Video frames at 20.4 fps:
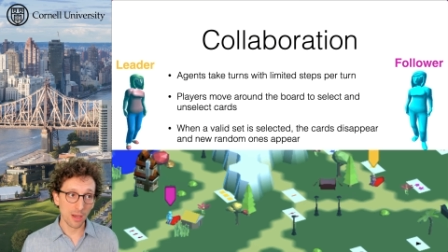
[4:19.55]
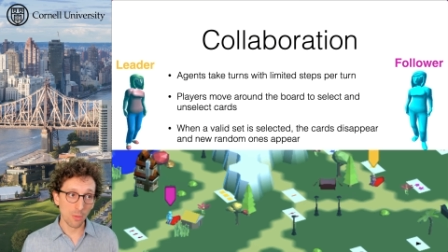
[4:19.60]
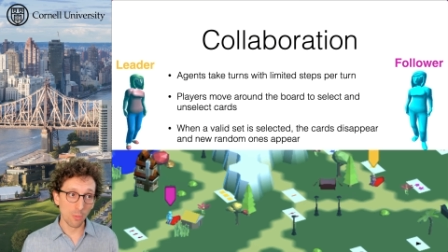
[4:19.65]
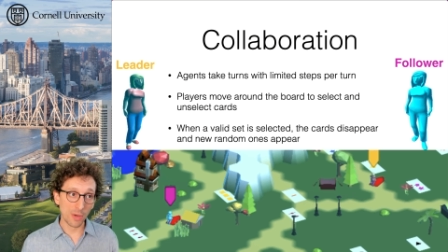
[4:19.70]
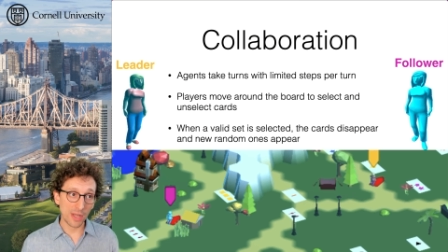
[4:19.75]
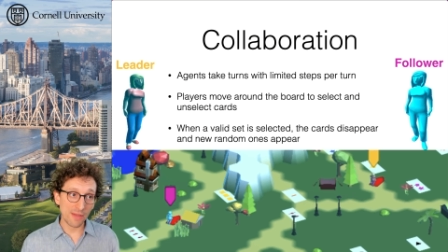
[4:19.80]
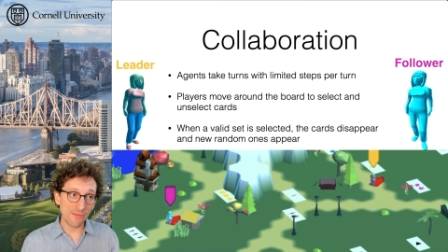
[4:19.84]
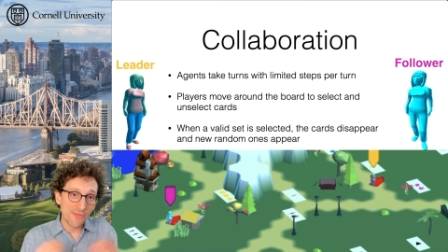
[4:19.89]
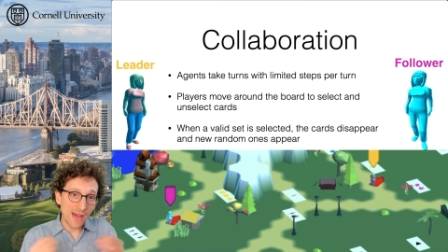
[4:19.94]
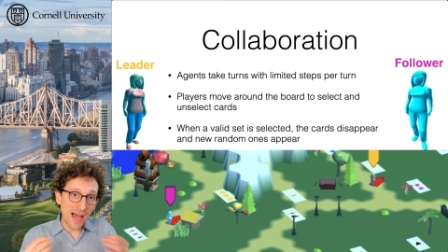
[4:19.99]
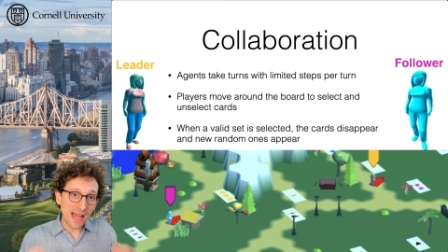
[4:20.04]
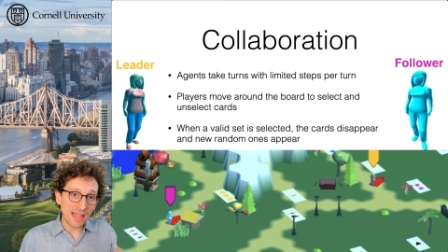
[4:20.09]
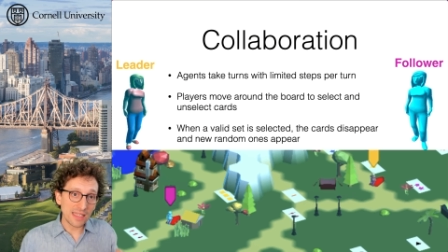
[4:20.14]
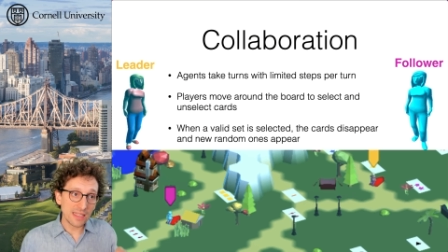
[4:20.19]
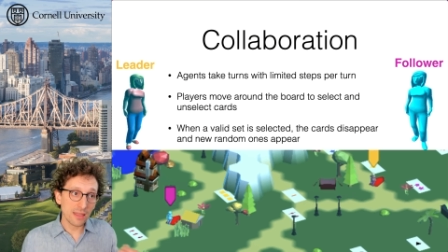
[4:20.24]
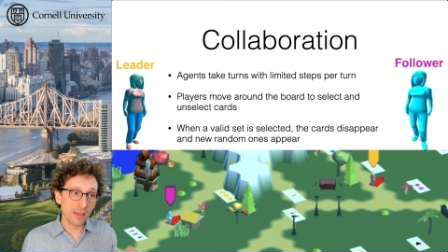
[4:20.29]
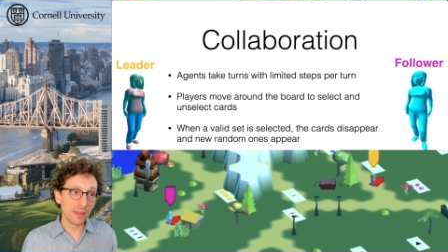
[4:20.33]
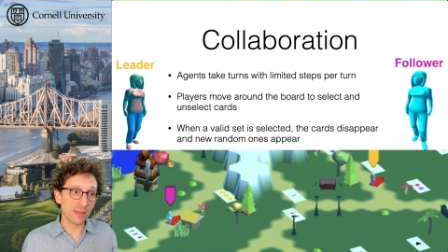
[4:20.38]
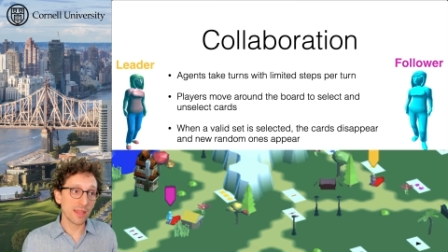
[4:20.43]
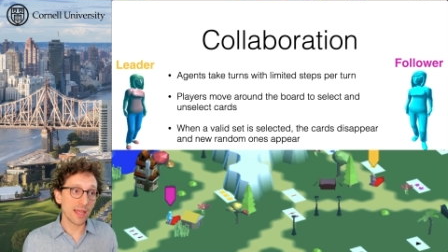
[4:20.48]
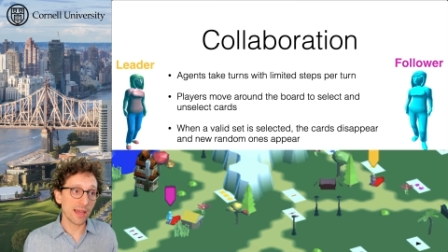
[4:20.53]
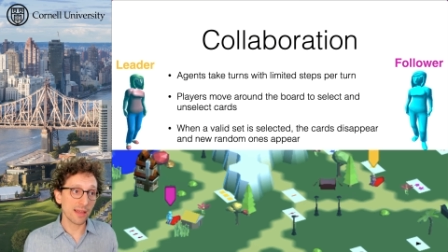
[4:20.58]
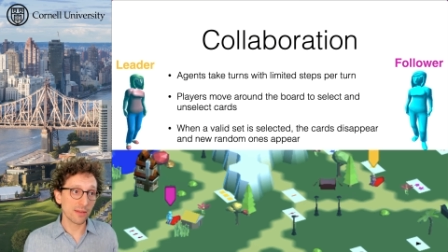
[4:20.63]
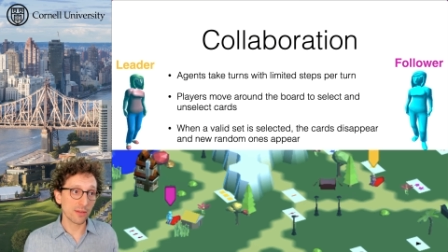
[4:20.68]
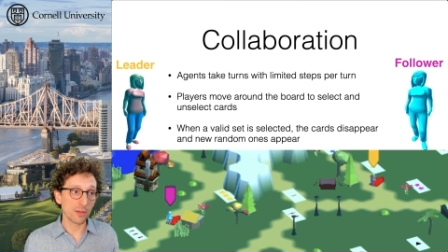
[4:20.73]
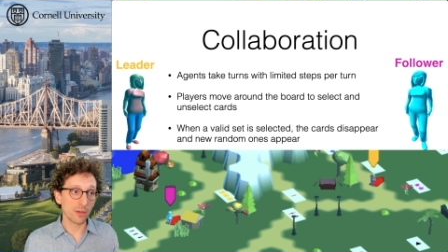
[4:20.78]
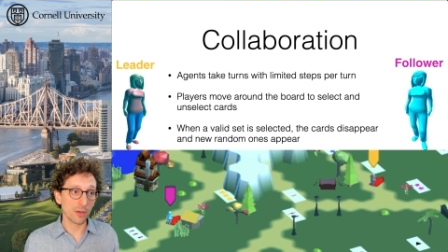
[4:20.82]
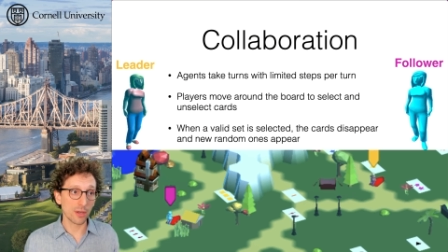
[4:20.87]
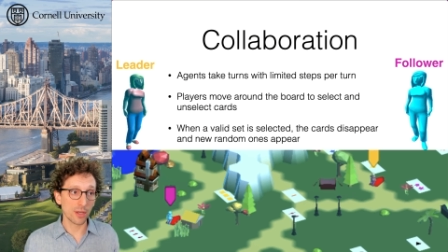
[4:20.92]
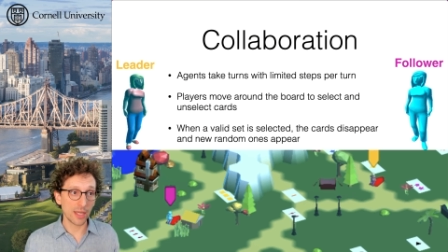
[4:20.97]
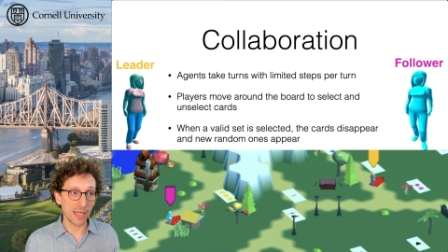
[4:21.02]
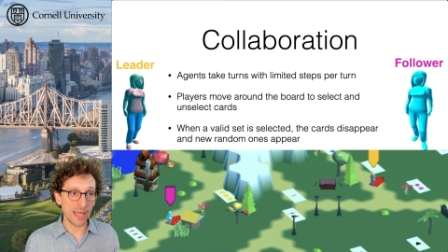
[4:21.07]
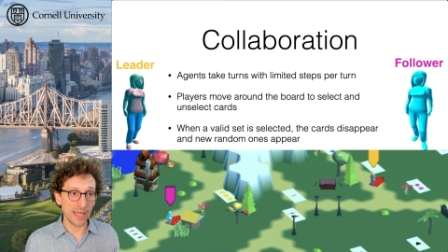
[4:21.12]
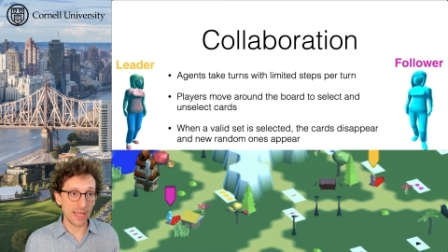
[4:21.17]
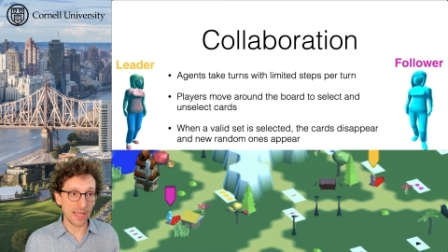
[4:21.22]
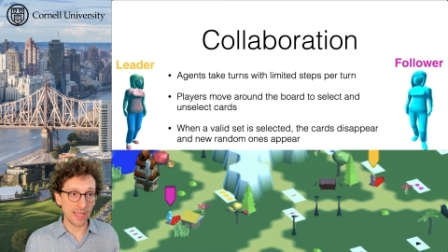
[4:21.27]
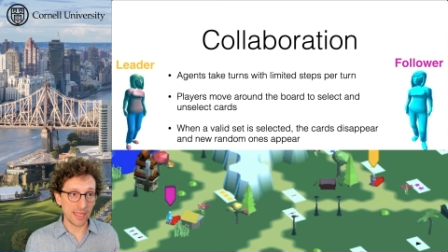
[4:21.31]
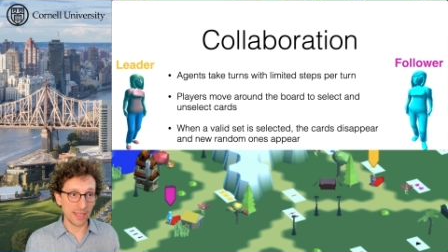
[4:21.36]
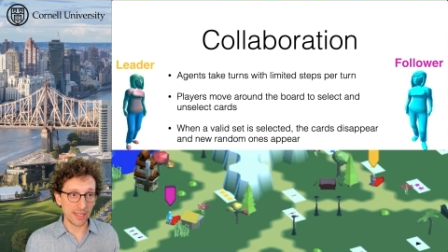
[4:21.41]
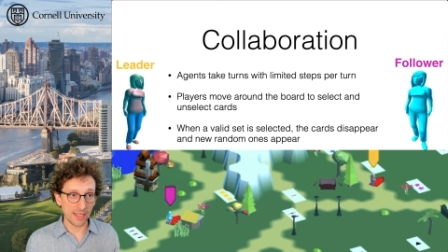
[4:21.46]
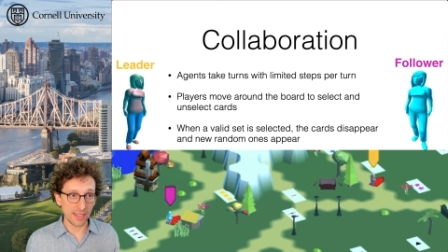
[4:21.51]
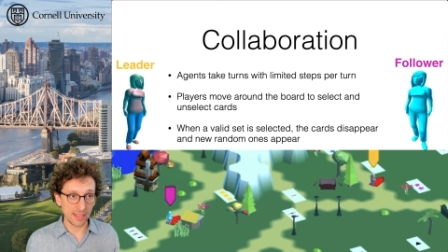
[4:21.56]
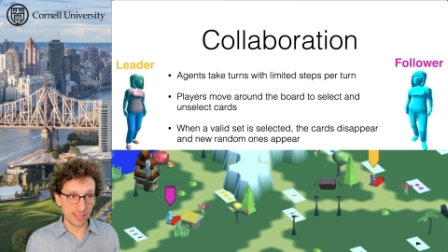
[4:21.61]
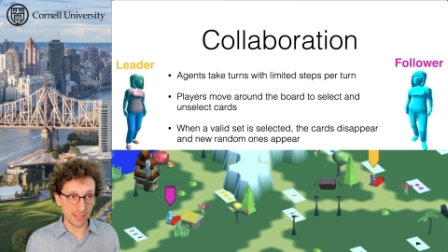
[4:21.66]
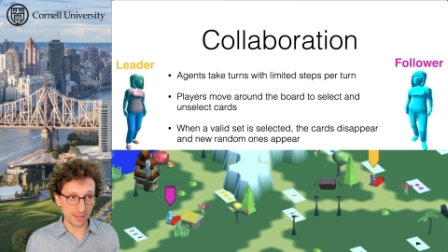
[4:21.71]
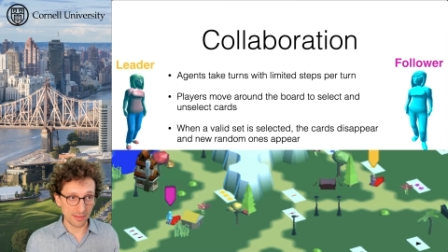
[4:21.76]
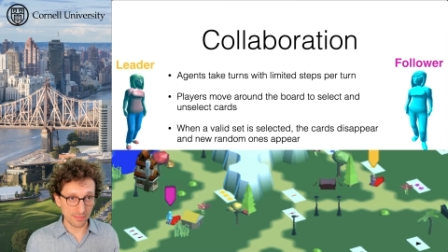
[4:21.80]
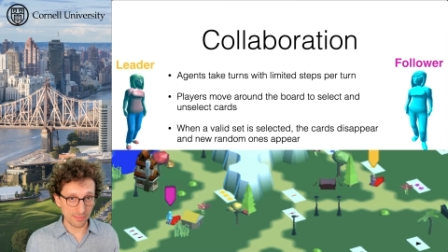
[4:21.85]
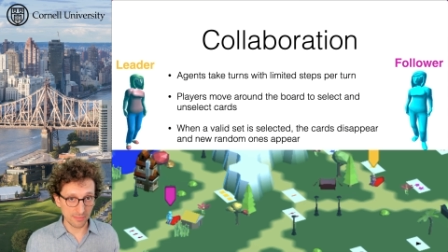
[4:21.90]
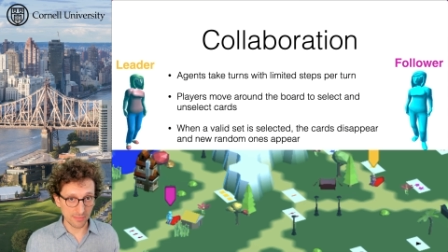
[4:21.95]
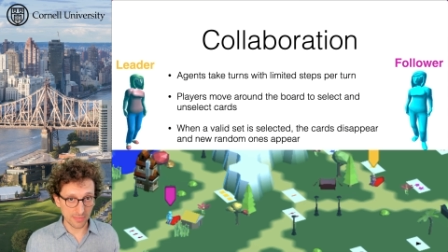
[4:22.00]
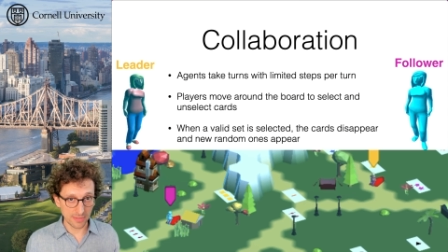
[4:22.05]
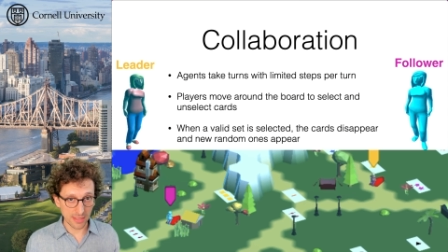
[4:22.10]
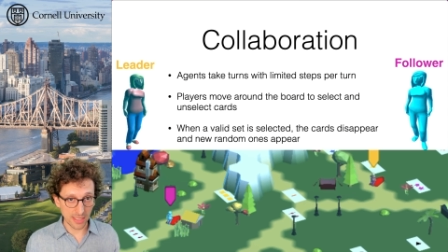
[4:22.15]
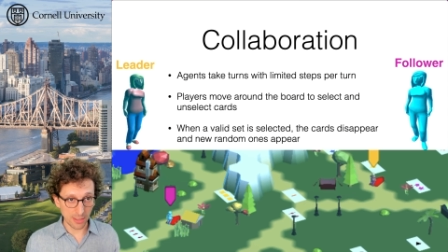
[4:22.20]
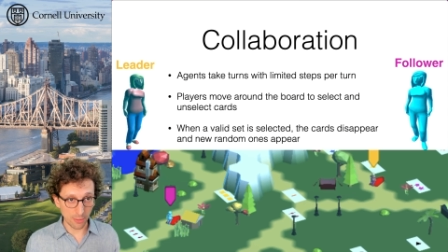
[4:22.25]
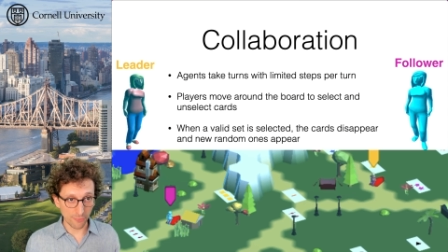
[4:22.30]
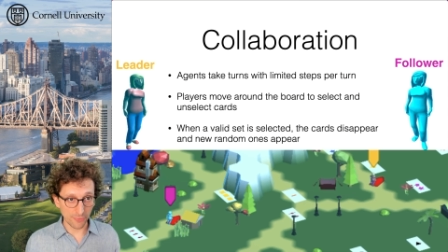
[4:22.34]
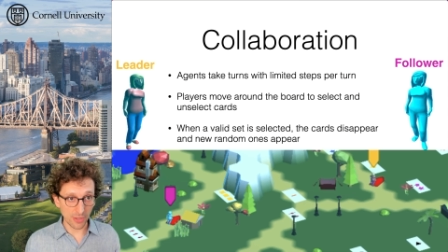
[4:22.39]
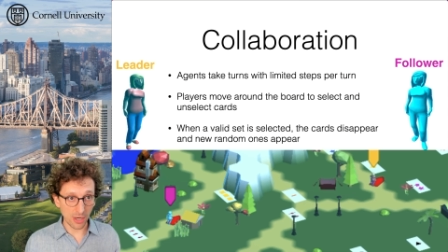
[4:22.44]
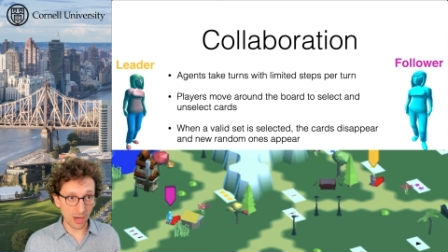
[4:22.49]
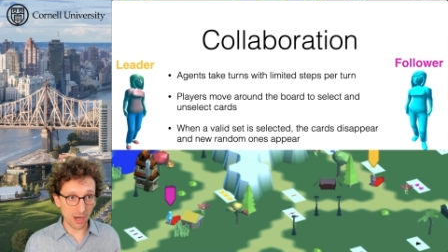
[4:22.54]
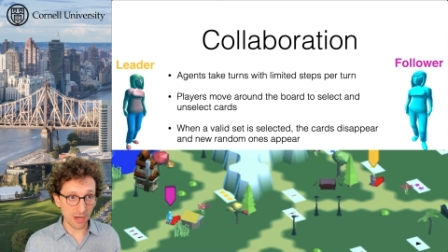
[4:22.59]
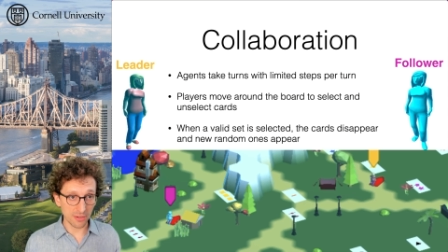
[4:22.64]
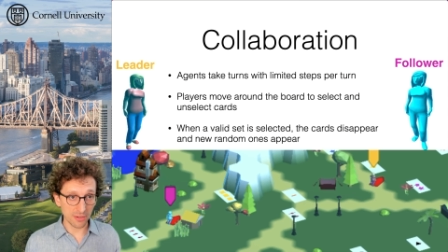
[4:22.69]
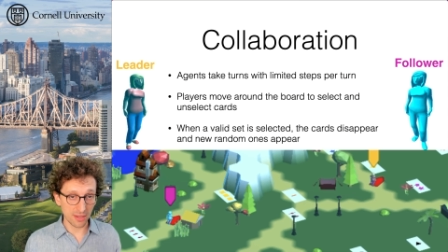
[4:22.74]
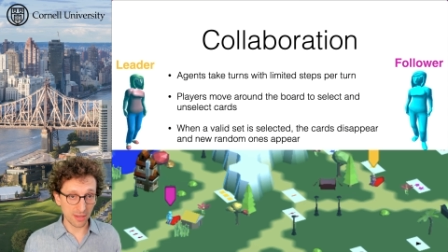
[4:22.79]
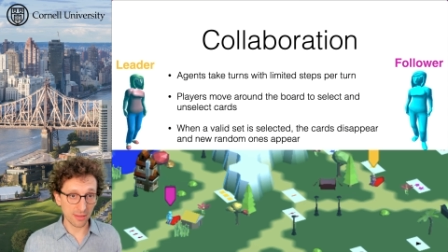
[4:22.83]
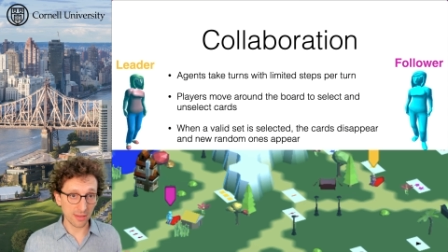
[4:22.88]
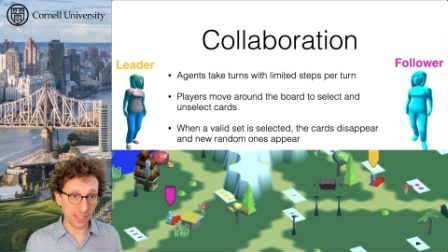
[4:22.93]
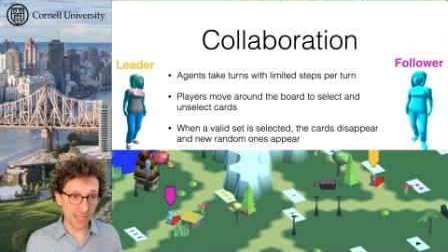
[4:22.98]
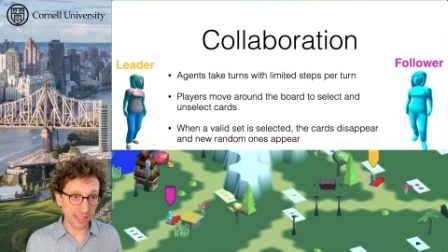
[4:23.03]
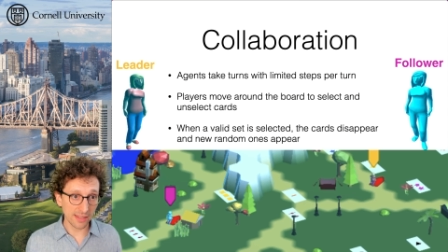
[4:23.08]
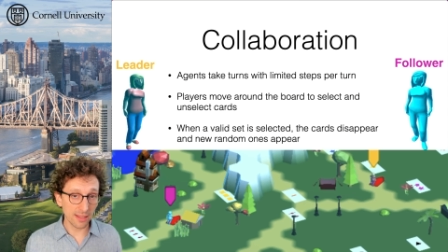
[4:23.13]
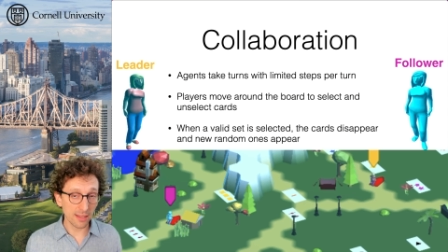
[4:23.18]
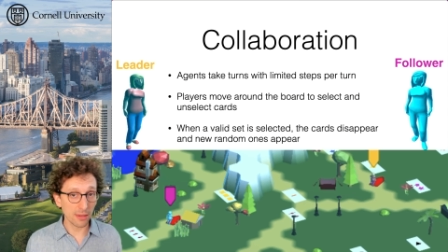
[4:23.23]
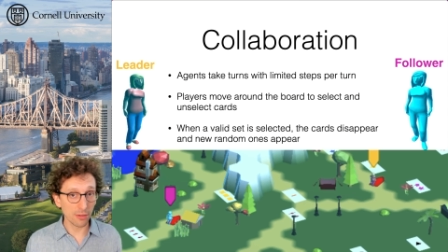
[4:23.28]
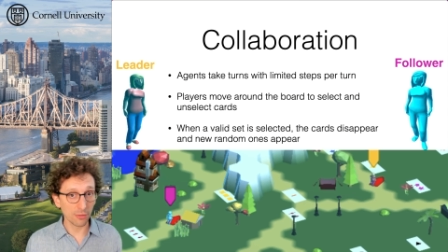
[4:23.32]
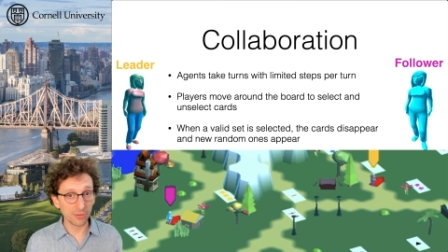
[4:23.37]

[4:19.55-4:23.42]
When a valid set of cards is selected,